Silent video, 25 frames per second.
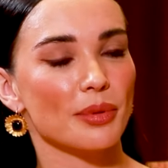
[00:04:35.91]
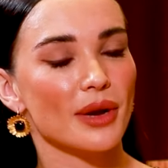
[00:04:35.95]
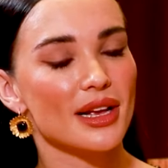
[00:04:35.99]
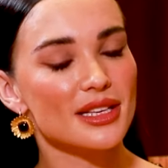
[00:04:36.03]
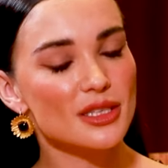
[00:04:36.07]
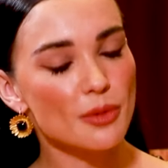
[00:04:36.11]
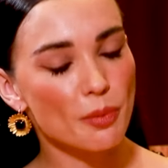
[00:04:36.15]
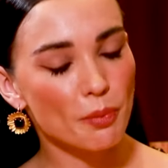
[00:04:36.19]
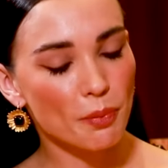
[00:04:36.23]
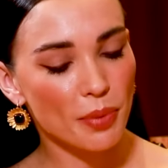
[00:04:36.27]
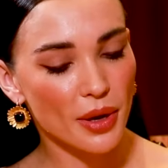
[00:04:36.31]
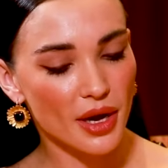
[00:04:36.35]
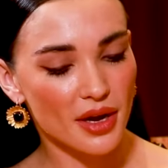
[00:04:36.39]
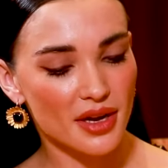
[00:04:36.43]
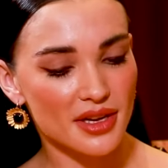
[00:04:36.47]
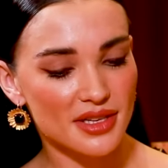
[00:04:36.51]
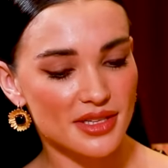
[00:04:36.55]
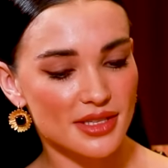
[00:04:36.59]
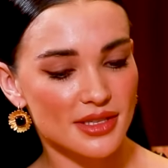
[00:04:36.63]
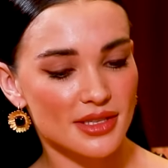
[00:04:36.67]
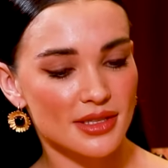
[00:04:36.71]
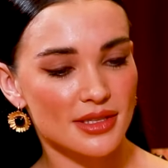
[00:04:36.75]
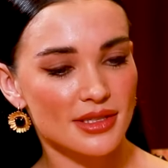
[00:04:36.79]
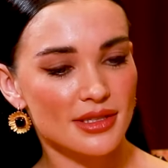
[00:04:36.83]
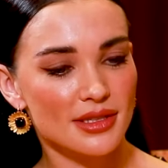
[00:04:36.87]
But as a
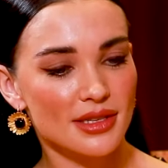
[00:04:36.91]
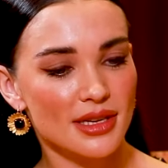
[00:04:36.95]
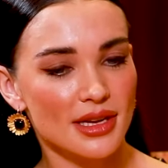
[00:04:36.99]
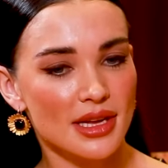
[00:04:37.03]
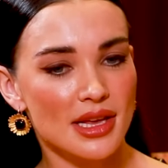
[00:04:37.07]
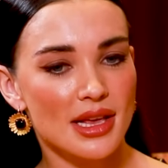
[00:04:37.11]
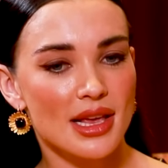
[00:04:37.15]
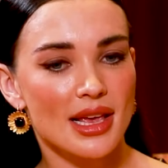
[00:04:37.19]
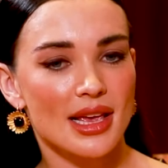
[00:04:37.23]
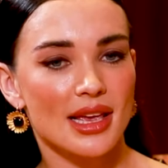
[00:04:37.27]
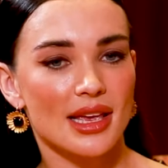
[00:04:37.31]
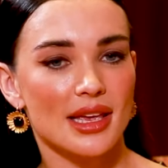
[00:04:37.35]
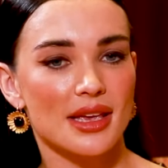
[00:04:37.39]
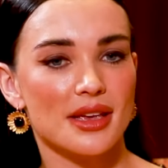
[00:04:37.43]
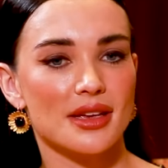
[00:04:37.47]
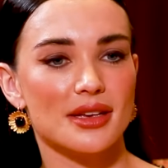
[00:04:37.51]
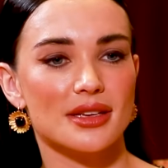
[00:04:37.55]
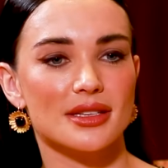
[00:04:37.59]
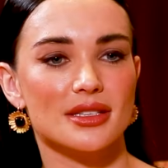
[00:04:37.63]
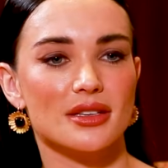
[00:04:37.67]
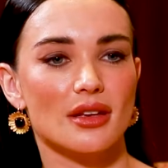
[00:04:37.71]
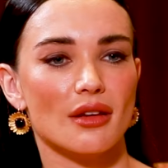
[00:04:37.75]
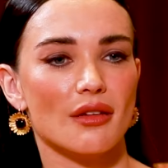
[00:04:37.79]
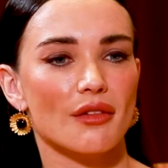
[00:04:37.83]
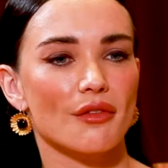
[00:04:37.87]
person, he
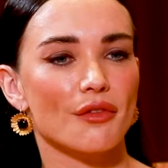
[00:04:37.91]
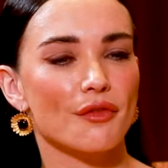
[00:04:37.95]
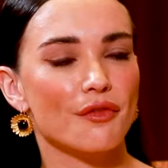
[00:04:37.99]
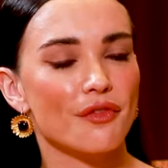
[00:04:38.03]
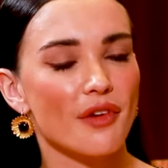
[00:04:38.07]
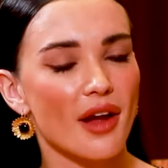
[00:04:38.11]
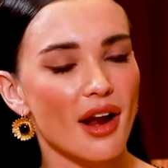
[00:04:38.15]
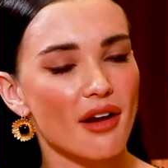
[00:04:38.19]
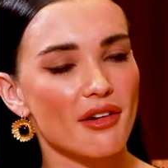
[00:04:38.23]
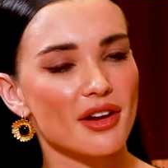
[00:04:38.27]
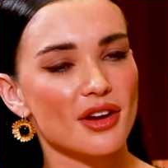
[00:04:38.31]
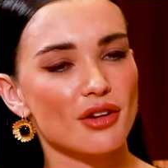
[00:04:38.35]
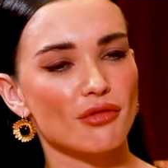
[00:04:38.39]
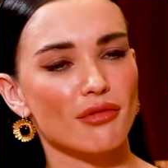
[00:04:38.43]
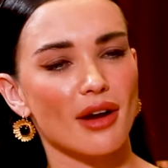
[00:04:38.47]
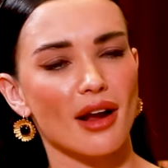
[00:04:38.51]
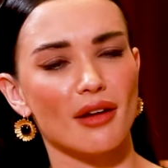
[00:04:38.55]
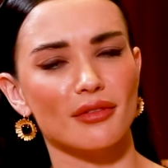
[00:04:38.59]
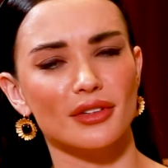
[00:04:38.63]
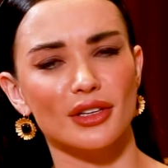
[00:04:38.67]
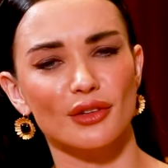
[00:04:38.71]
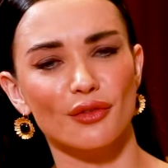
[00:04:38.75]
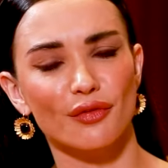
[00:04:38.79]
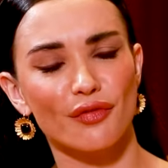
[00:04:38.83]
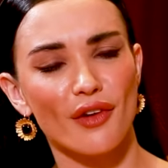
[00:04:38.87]
is very
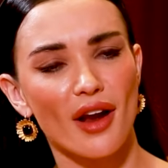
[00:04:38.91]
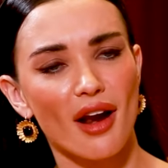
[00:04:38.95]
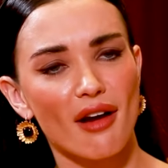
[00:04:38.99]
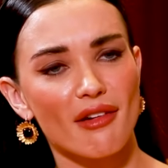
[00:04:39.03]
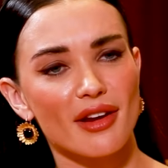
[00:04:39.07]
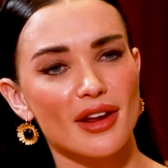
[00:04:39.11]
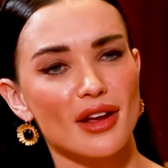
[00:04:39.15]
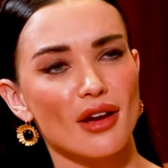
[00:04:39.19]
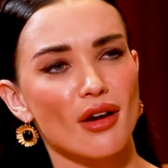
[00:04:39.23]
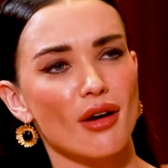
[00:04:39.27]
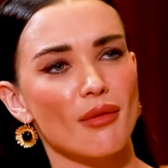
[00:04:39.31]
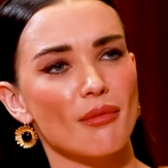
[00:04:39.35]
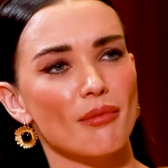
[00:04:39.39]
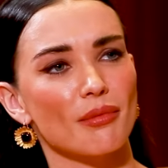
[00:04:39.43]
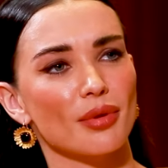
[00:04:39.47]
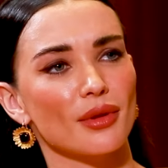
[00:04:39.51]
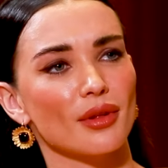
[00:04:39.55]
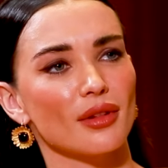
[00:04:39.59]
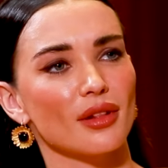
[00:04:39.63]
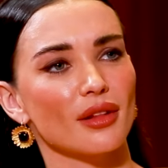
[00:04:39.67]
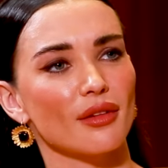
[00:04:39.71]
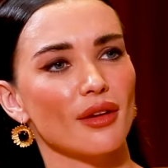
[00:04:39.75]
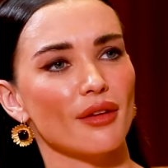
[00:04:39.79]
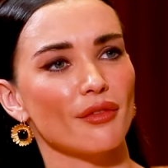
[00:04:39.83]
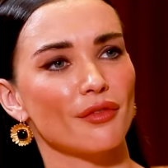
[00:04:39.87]
grounded, very
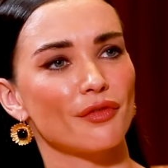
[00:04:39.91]
humble,